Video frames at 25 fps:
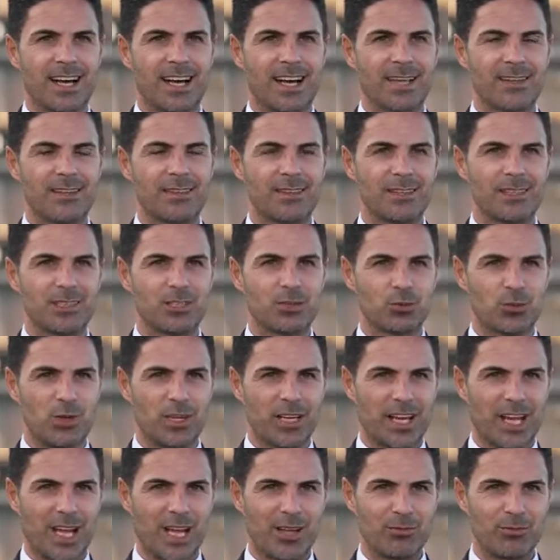I think is
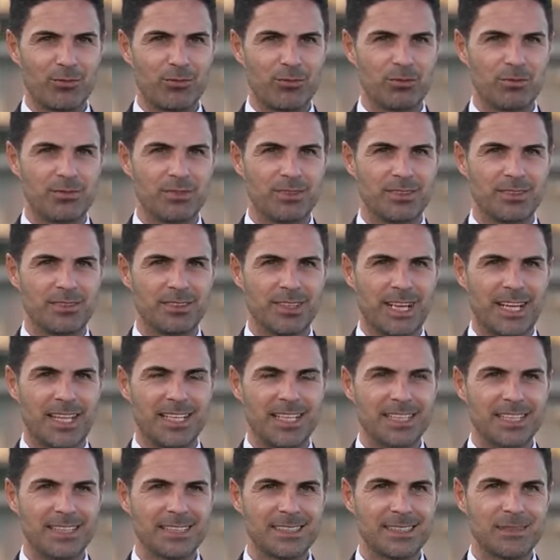quite helpful. At
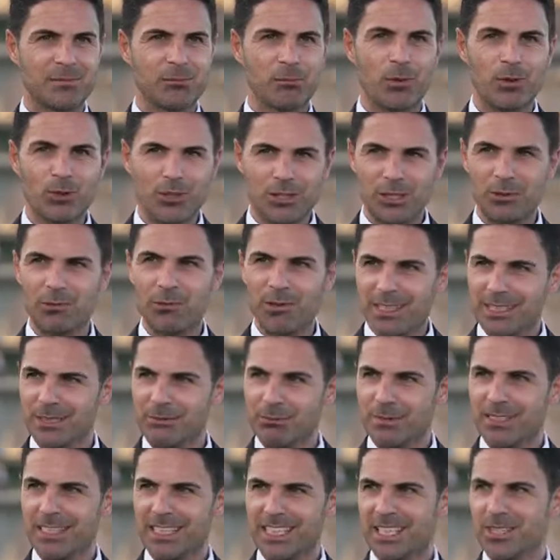least it motivates
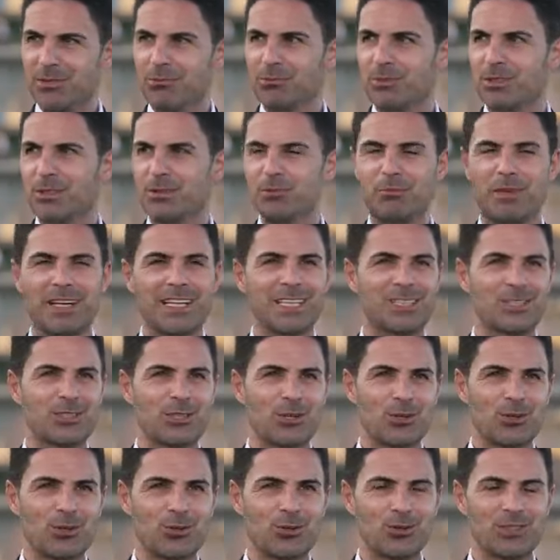me, keeps me my
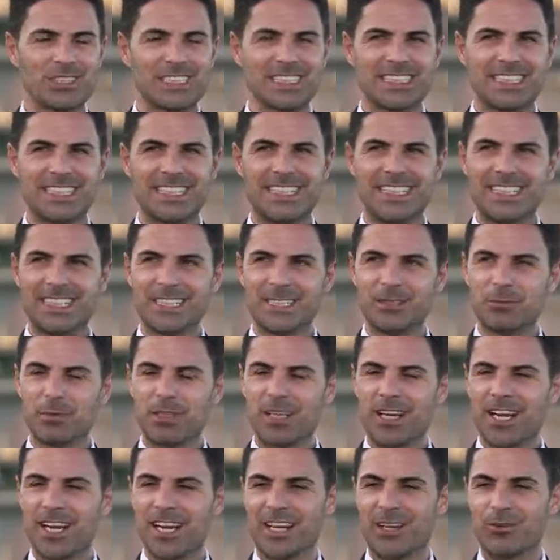toes, and it keeps me
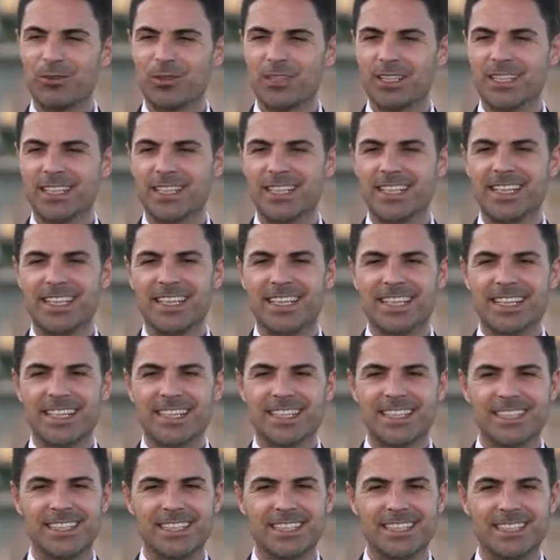hungry
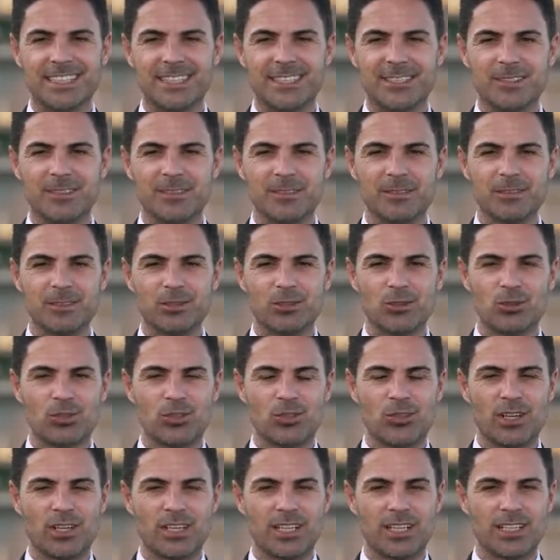to
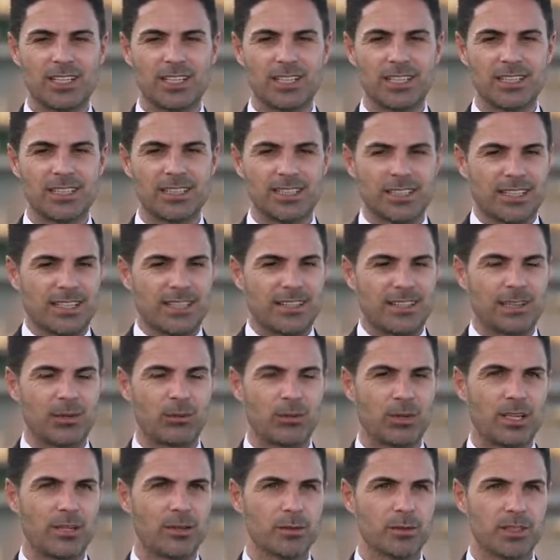go again. I think
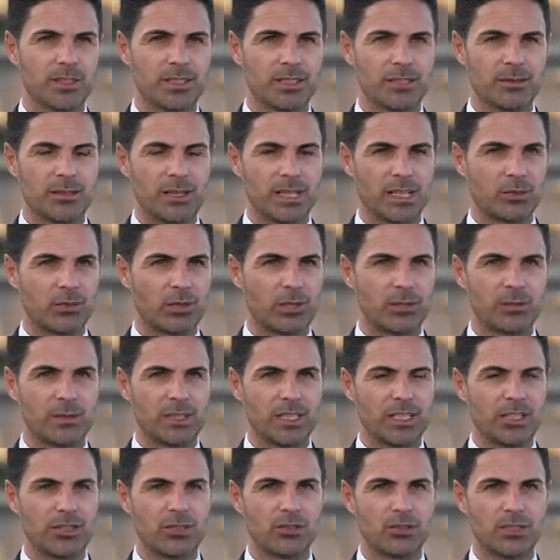we have a great
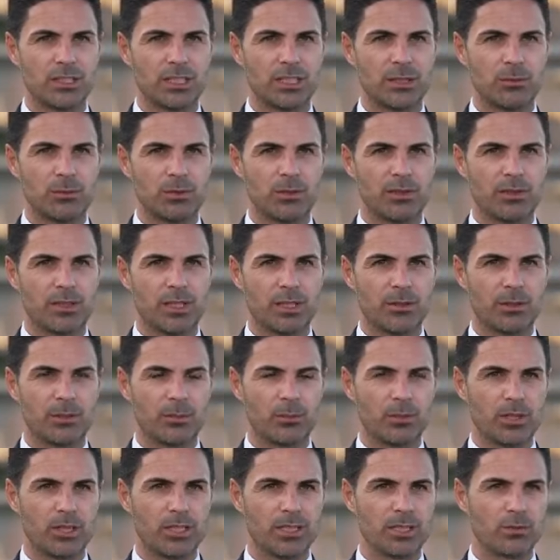relationship with
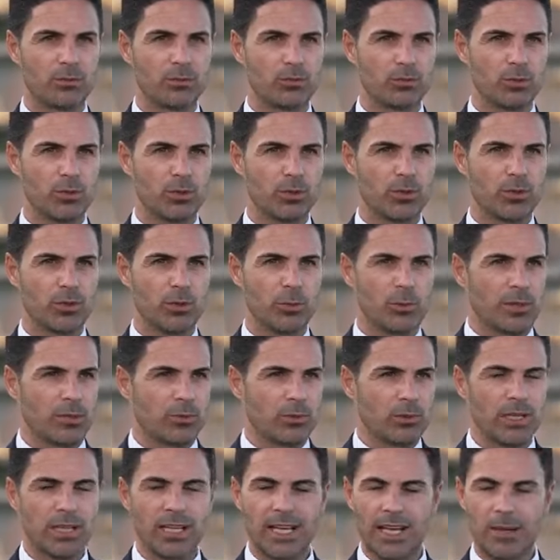everybody at the football club. I'm
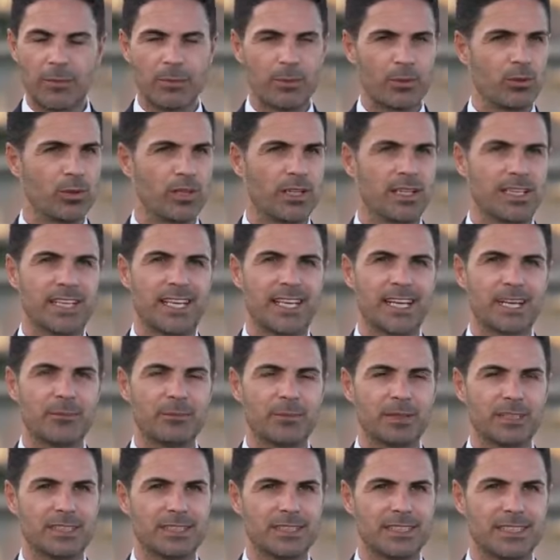really happy where I
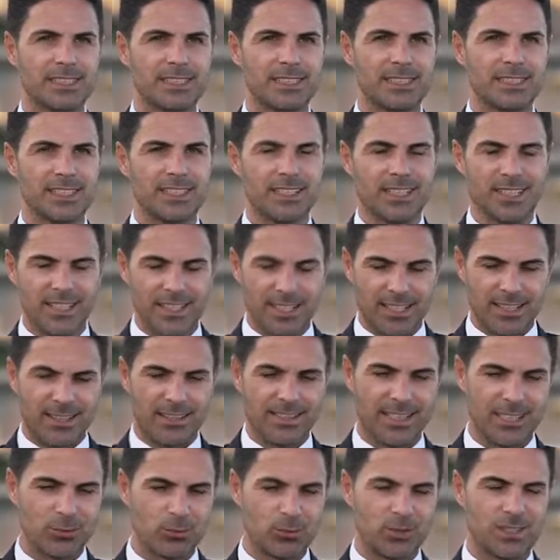am, and
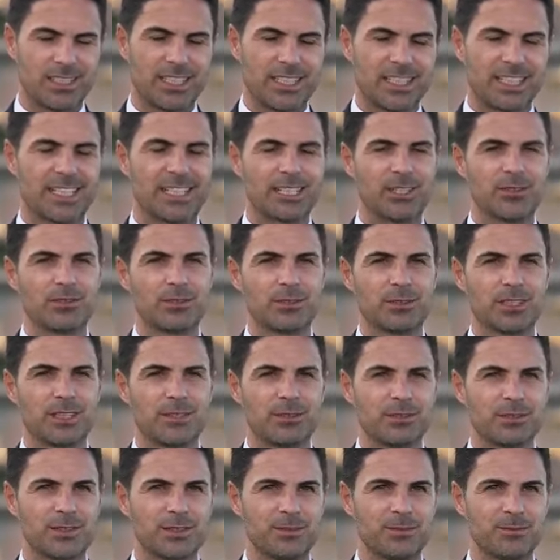things will take care of
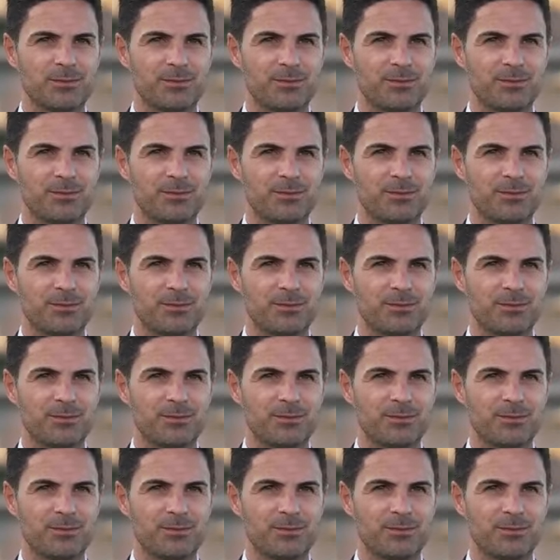themselves.